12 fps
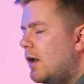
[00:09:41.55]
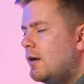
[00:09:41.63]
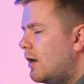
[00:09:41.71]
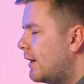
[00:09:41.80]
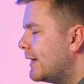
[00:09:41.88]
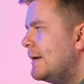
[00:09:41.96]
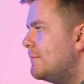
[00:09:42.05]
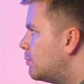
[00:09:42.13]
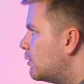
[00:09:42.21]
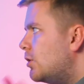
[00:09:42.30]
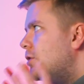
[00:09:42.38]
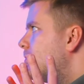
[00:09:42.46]
like it
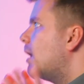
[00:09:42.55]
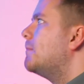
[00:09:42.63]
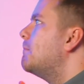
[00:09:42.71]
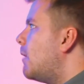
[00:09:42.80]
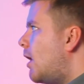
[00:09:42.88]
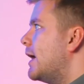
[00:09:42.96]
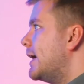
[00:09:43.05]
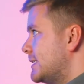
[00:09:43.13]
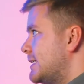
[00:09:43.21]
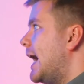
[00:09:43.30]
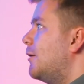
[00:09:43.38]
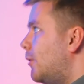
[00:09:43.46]
blew my
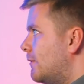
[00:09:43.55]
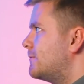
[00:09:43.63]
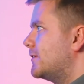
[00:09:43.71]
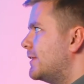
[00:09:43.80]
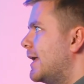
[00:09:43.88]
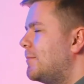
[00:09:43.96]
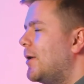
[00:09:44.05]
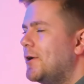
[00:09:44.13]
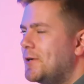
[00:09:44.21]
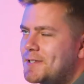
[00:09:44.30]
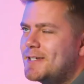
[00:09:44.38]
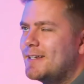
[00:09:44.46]
mind how often they
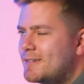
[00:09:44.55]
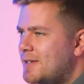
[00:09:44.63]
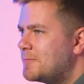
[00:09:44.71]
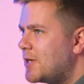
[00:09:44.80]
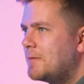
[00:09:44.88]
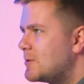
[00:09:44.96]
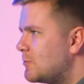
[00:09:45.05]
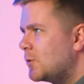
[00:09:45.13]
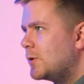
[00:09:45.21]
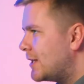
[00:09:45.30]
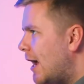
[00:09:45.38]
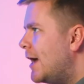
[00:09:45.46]
posted. Sometimes it
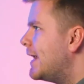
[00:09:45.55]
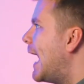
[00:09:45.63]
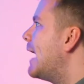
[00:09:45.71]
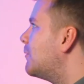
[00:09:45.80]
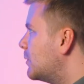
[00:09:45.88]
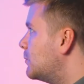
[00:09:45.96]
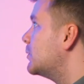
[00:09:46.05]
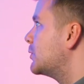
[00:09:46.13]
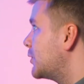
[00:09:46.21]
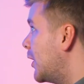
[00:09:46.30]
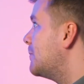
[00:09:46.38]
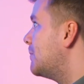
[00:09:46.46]
would an hour
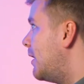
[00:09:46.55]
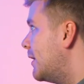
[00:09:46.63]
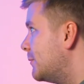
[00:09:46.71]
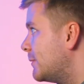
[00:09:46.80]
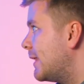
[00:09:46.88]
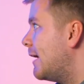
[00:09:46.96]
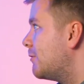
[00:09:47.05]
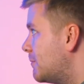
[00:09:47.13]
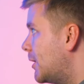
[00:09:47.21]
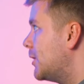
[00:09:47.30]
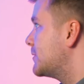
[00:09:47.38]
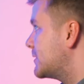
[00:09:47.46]
wouldn't go by without
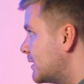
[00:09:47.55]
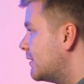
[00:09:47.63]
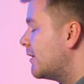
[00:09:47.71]
them posting